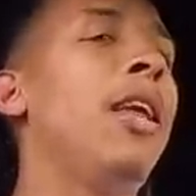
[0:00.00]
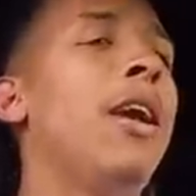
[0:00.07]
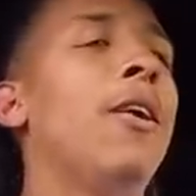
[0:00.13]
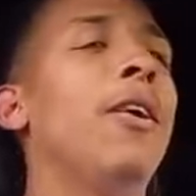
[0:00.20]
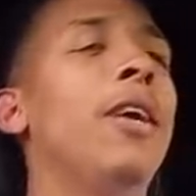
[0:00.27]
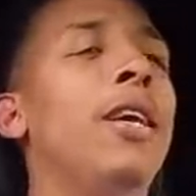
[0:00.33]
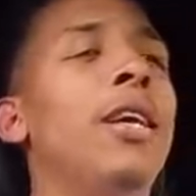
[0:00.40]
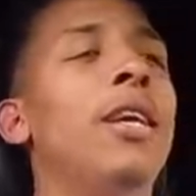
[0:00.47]

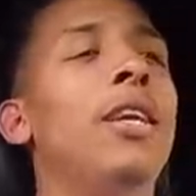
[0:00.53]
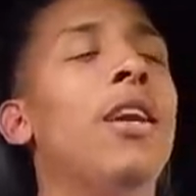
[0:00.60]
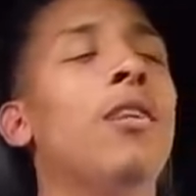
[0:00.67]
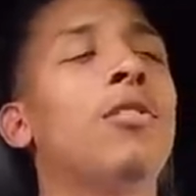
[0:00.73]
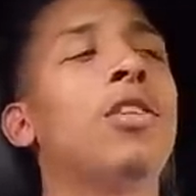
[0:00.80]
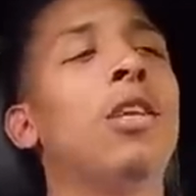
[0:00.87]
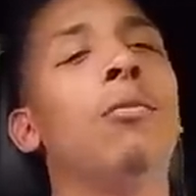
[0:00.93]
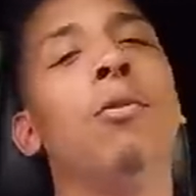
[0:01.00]
Derry,
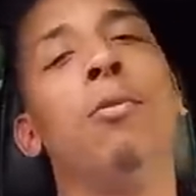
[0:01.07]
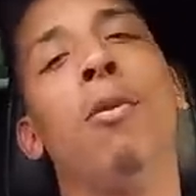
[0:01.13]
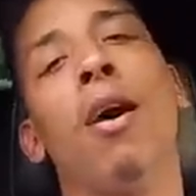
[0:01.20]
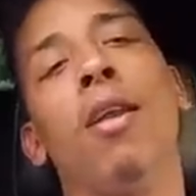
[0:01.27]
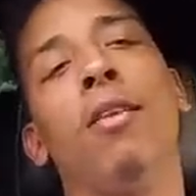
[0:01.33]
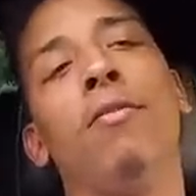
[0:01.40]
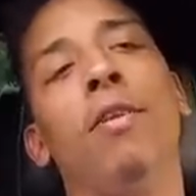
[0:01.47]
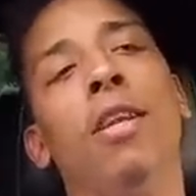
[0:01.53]
y'all seen him in my
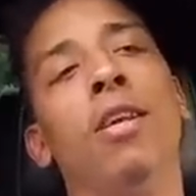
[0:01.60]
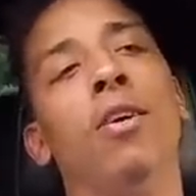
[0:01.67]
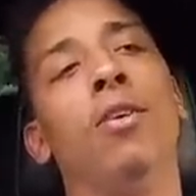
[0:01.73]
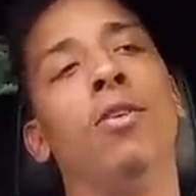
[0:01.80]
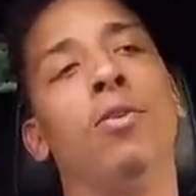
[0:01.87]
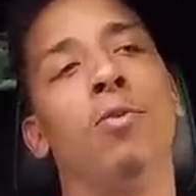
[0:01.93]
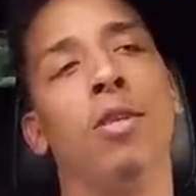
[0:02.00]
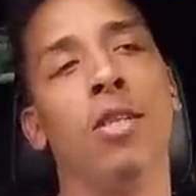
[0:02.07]
other
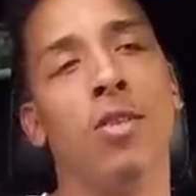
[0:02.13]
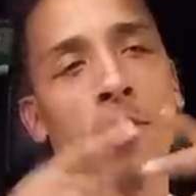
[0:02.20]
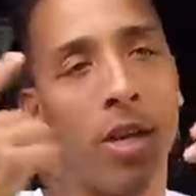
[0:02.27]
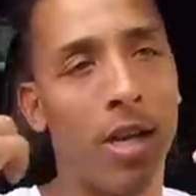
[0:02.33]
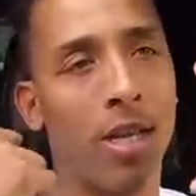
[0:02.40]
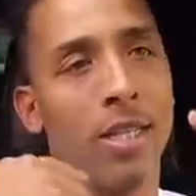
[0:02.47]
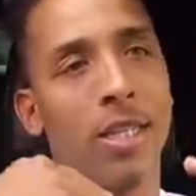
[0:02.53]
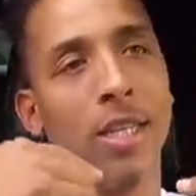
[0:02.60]
videos with the
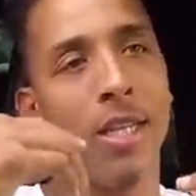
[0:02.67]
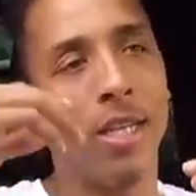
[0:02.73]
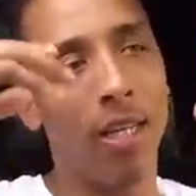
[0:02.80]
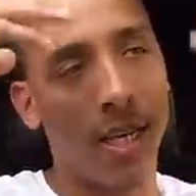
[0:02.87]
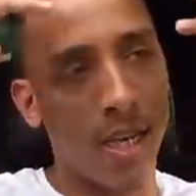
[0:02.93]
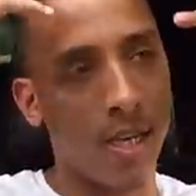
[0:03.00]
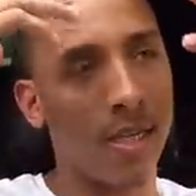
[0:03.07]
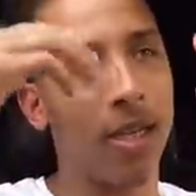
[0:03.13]
dress, and then
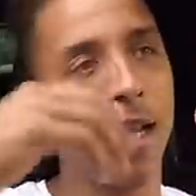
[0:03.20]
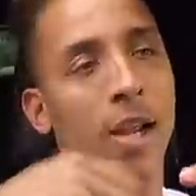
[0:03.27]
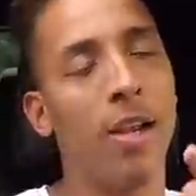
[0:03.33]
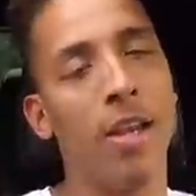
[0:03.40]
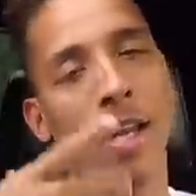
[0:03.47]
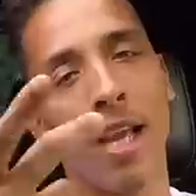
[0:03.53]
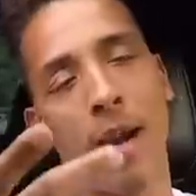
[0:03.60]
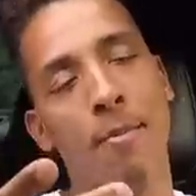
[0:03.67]
he cut his hair,
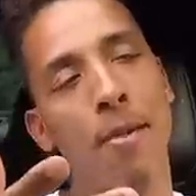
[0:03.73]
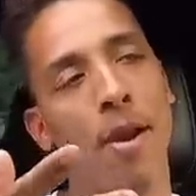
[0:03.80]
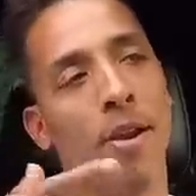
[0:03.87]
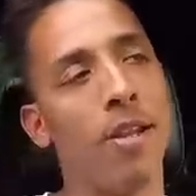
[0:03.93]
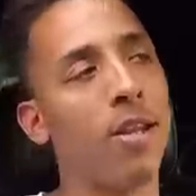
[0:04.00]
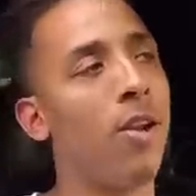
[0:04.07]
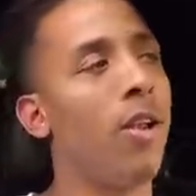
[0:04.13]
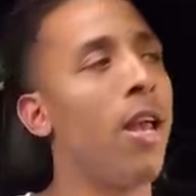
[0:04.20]
and then he got
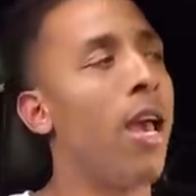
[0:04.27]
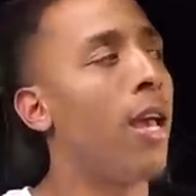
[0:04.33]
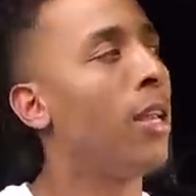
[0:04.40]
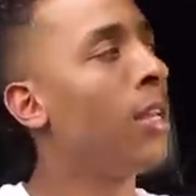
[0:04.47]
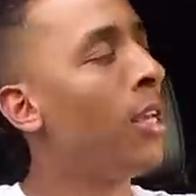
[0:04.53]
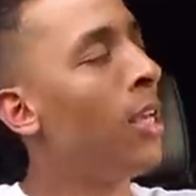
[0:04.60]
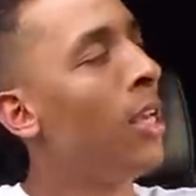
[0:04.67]
married and all that.